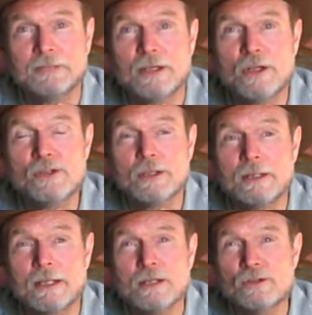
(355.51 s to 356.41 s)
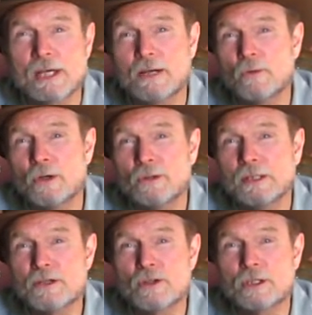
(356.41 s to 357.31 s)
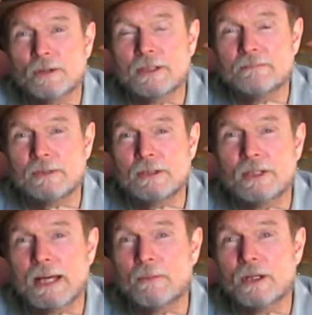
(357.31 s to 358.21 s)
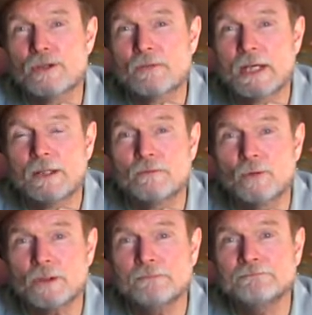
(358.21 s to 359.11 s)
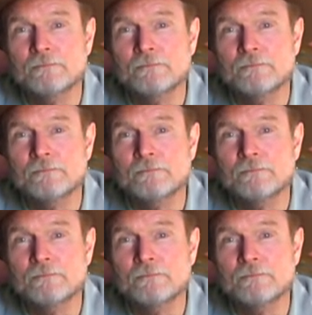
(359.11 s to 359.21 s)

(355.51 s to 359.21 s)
you know, it's kind of one of the legendary, you know, Cabernets of California.